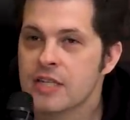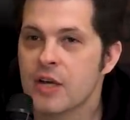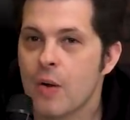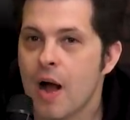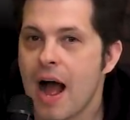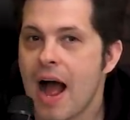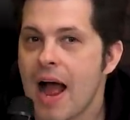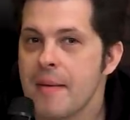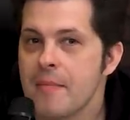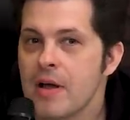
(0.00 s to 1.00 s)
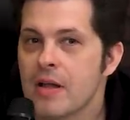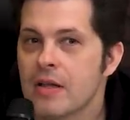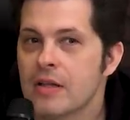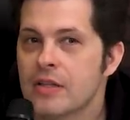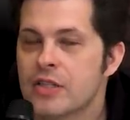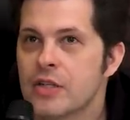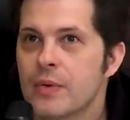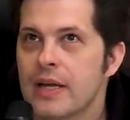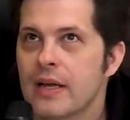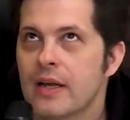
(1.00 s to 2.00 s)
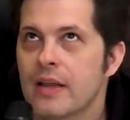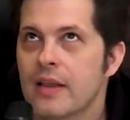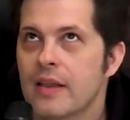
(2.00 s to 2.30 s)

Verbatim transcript: So I'm doing